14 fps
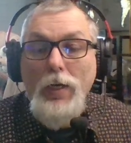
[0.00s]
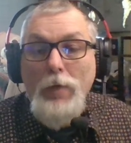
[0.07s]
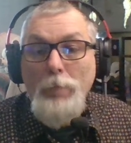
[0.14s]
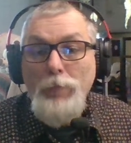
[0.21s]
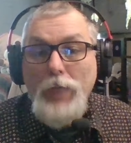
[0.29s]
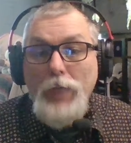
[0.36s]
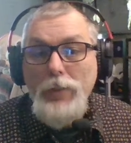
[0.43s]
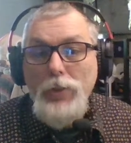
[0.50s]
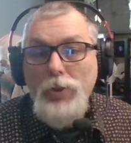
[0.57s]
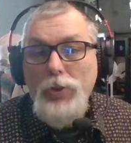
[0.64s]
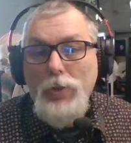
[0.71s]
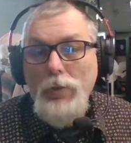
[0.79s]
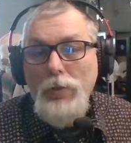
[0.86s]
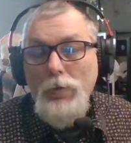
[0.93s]
and to
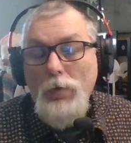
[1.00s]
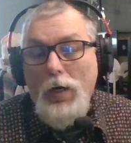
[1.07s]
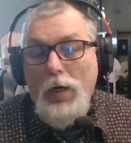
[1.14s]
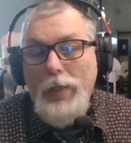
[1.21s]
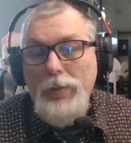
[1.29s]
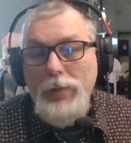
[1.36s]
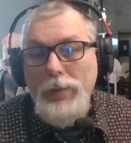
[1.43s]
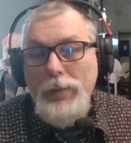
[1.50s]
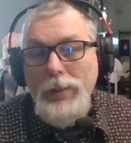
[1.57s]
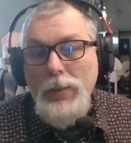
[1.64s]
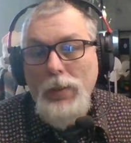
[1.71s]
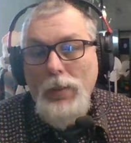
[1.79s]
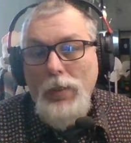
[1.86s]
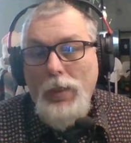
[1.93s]
show you, oddly,
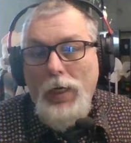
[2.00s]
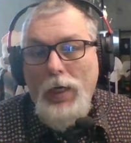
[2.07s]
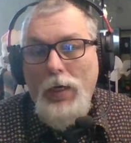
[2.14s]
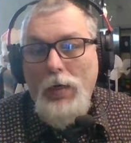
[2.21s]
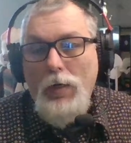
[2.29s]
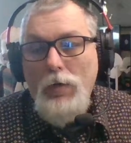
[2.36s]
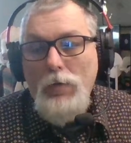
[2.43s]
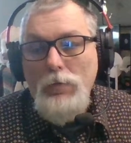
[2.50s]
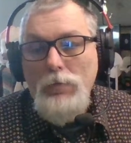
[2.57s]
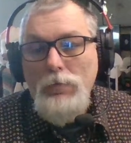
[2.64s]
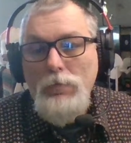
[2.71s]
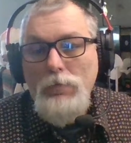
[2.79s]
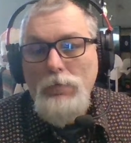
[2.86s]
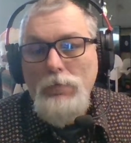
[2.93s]
how
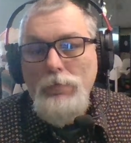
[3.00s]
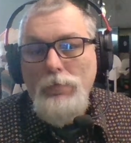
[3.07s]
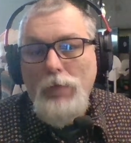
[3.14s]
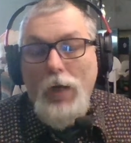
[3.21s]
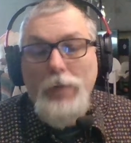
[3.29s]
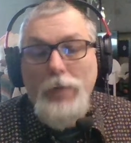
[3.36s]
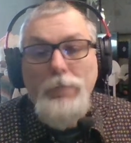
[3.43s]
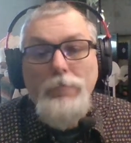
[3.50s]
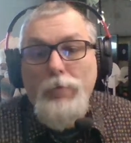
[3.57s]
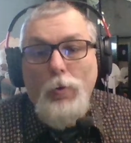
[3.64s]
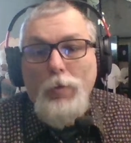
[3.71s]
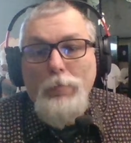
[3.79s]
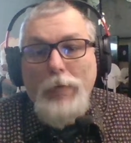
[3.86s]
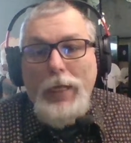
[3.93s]

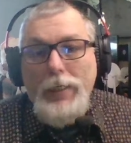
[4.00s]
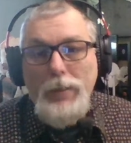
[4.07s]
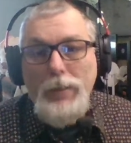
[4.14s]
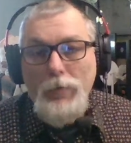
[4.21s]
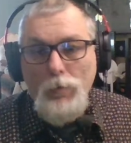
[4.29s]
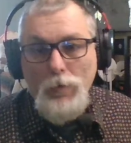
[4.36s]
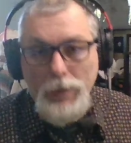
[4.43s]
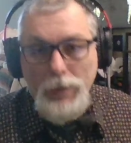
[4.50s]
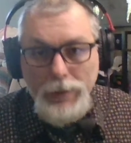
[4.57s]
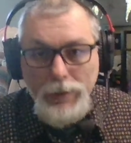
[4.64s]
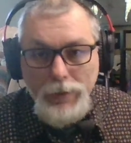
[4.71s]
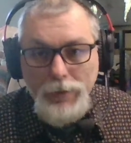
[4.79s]
unformatted it really is.